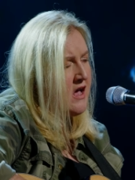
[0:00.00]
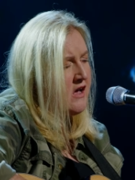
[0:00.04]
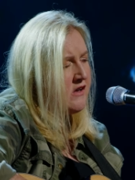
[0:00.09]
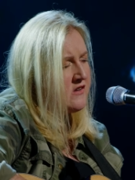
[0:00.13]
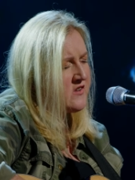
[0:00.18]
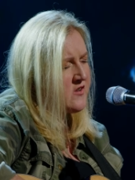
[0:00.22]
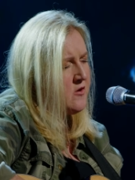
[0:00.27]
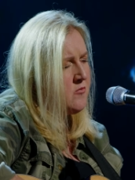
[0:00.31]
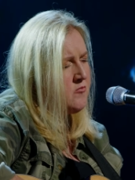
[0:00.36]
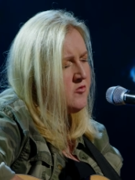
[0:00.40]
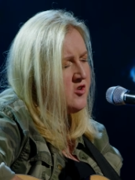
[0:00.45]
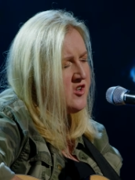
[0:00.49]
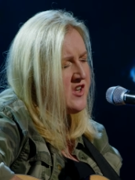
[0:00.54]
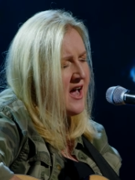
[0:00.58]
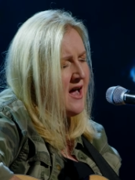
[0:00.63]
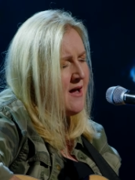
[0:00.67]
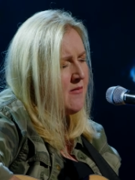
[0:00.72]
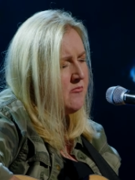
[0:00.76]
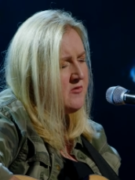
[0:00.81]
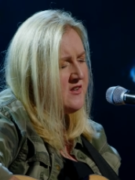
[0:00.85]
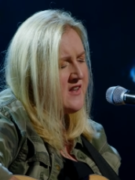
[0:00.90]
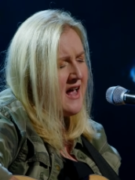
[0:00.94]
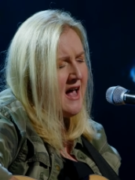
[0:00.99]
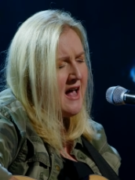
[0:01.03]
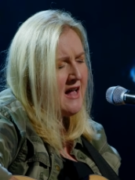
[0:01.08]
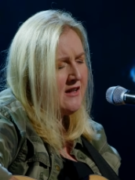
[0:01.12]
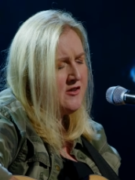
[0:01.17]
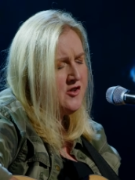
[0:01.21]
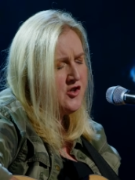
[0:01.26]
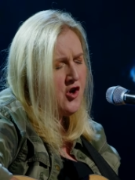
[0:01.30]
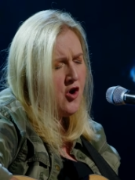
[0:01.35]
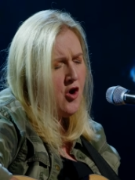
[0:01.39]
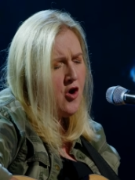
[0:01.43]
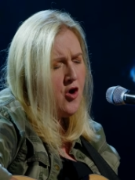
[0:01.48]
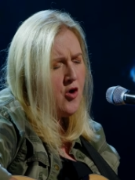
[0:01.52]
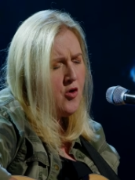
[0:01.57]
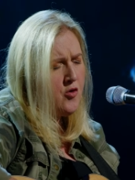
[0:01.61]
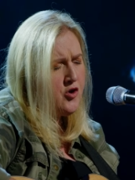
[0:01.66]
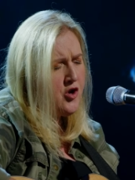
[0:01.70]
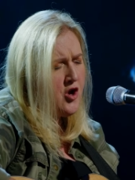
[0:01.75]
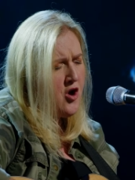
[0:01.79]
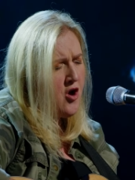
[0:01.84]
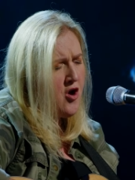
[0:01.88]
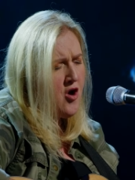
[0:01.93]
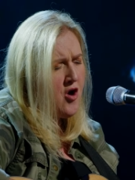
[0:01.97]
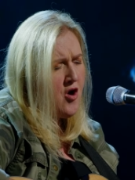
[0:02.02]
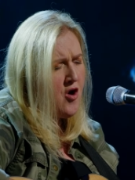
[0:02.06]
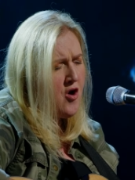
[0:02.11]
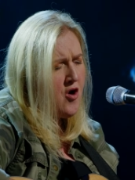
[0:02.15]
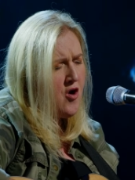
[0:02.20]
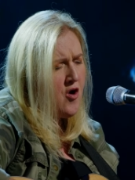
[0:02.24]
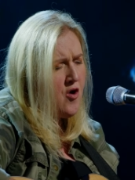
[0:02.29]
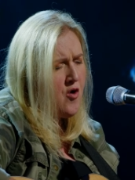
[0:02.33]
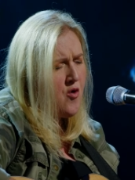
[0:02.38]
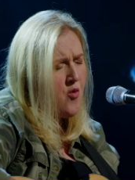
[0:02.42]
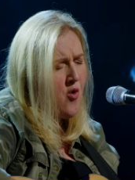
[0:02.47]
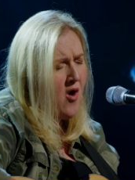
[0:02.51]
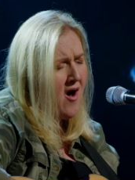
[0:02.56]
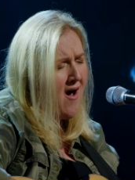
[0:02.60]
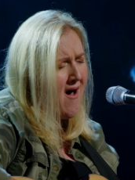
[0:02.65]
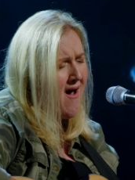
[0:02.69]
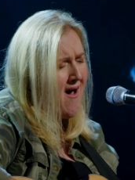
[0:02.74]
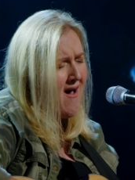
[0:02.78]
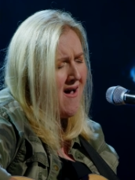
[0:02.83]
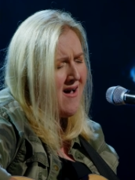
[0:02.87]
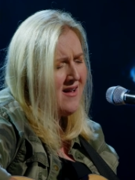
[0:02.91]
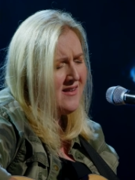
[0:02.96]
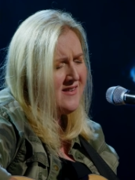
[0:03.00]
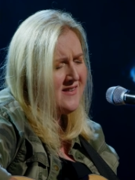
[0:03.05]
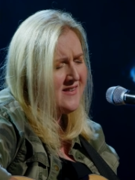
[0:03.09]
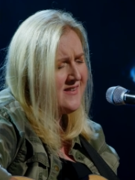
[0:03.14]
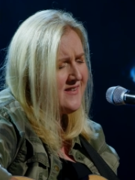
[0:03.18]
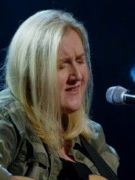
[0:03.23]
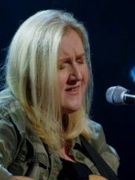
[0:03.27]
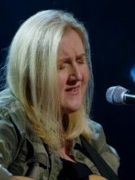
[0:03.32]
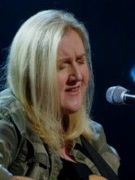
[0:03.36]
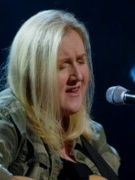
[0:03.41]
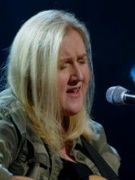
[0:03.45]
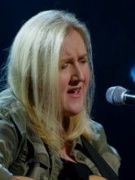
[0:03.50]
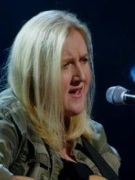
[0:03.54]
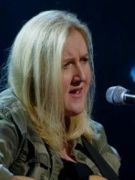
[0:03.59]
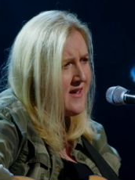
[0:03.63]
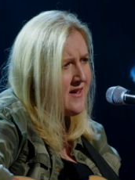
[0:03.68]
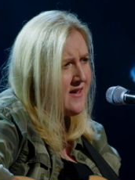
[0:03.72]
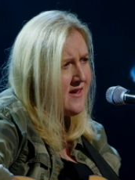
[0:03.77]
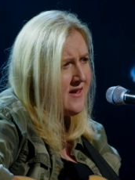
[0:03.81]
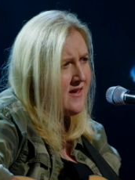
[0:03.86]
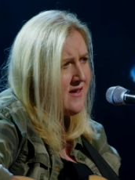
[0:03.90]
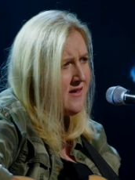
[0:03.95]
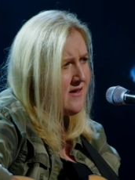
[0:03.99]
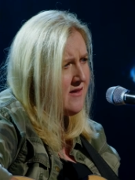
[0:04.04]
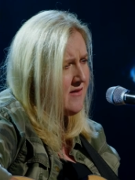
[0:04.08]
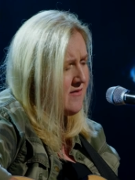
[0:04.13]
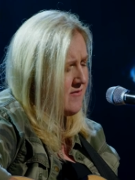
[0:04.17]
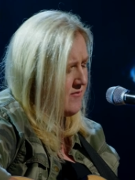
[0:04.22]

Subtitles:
Sometimes I don't know what to say,